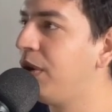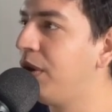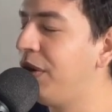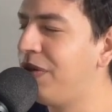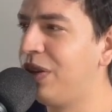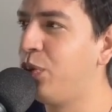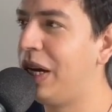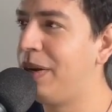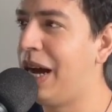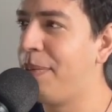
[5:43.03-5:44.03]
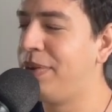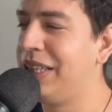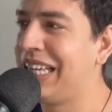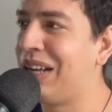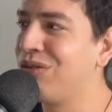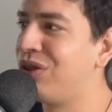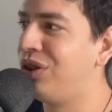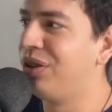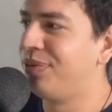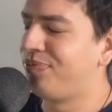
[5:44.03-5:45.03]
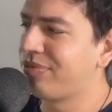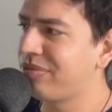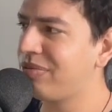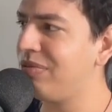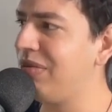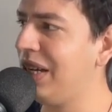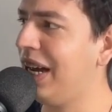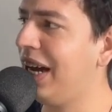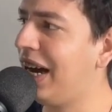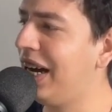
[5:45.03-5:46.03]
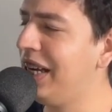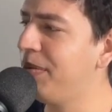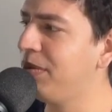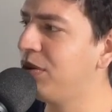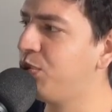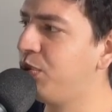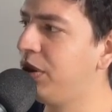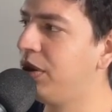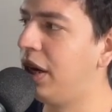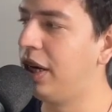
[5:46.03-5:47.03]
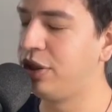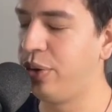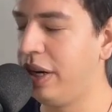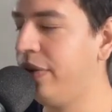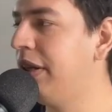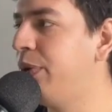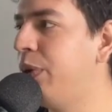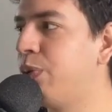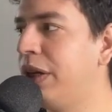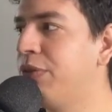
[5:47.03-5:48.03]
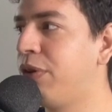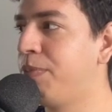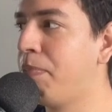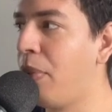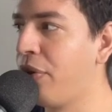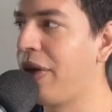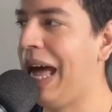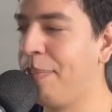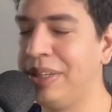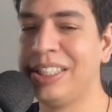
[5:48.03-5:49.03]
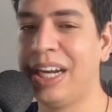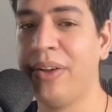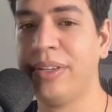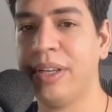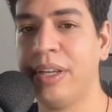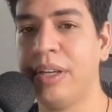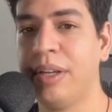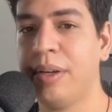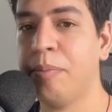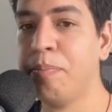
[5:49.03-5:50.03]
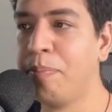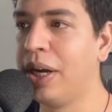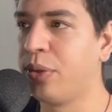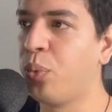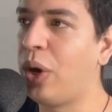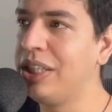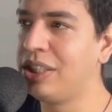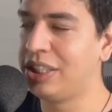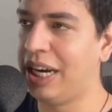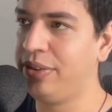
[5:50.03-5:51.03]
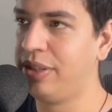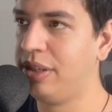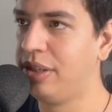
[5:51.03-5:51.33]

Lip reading: even when I update count 2, I am triggering the re-render for both app and child. But why is child